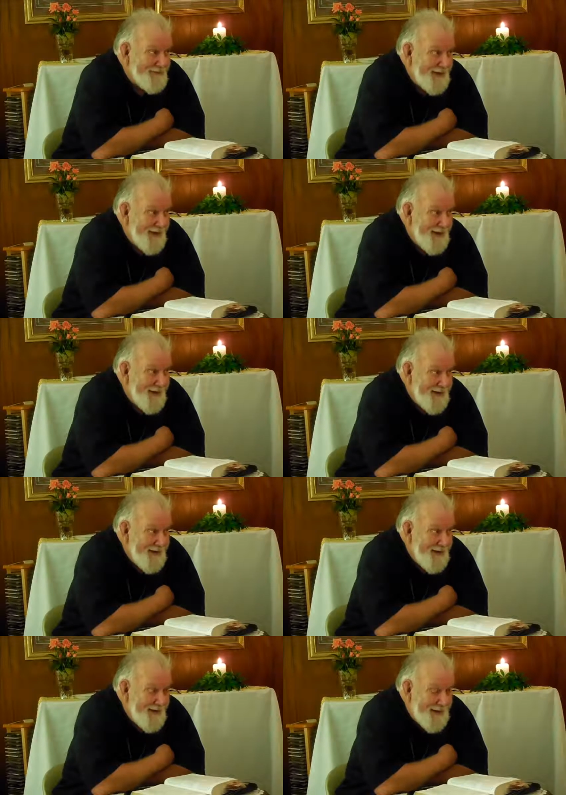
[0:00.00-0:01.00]

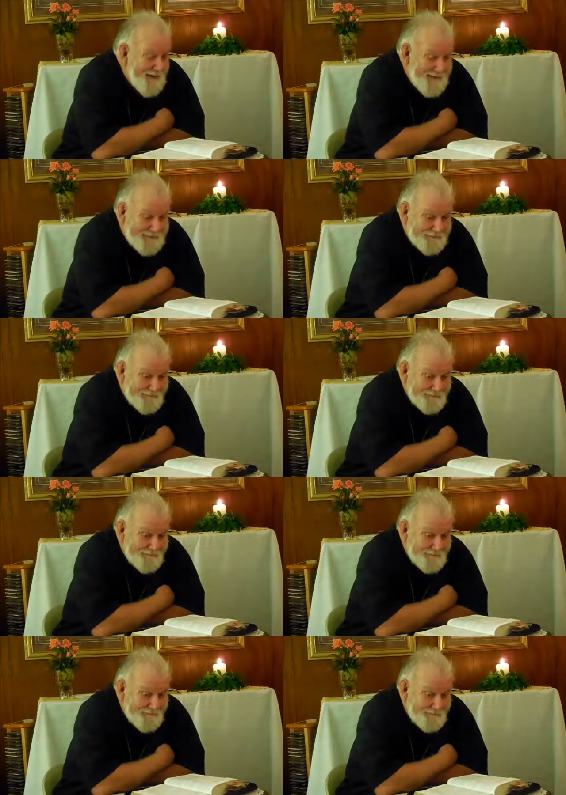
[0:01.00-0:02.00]

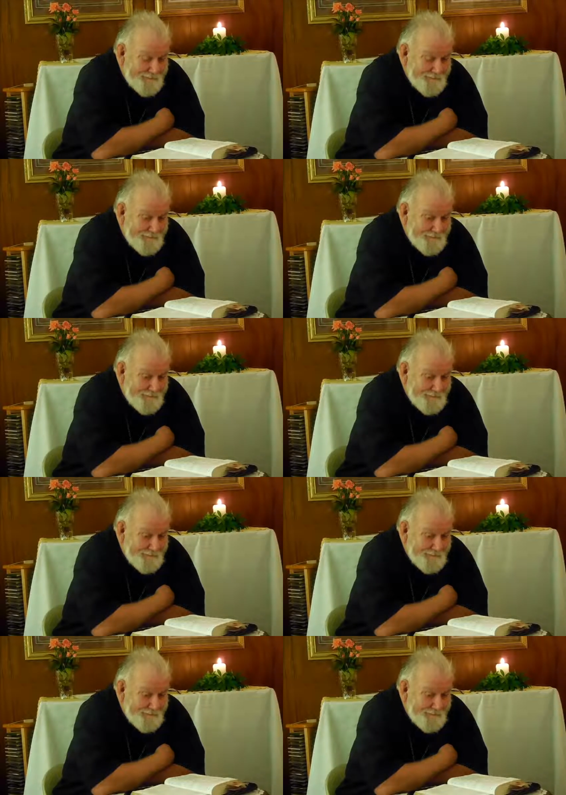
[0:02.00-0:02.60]
Nothing is said.